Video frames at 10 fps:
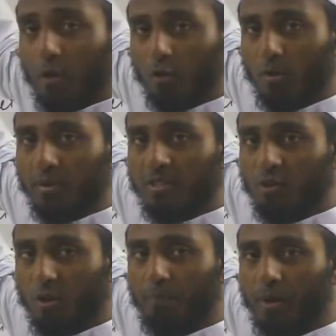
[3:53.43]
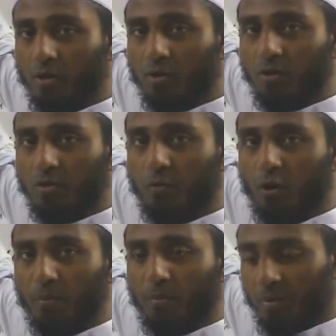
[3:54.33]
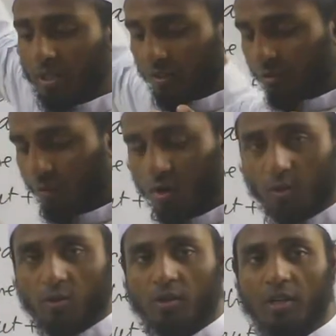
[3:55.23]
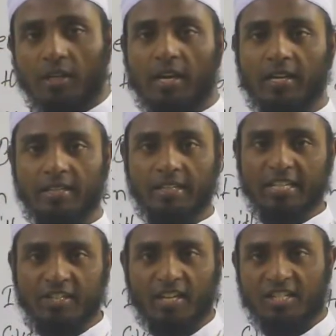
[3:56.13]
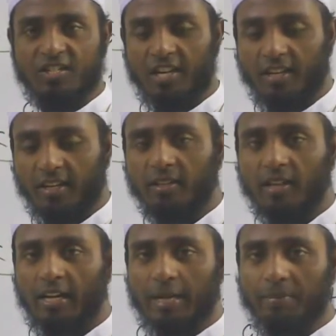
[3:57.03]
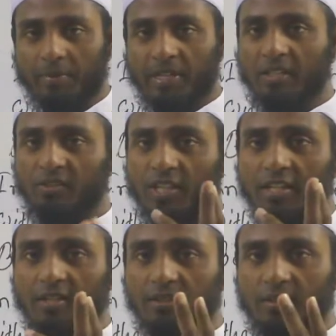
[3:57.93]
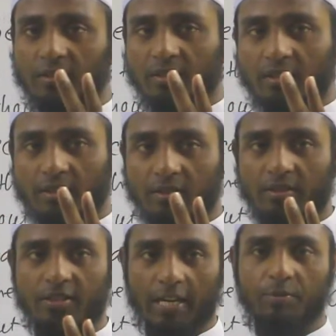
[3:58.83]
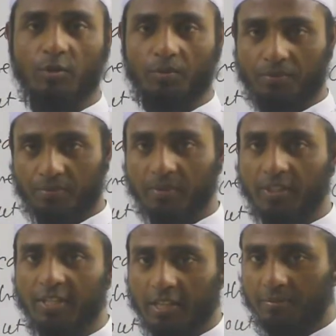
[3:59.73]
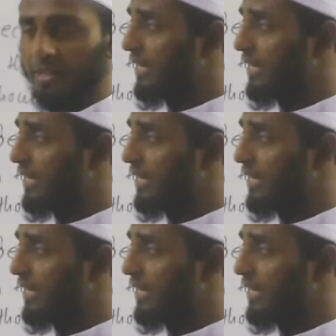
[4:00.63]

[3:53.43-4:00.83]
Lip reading: complex, compound for your easy understanding. I have divided three types. I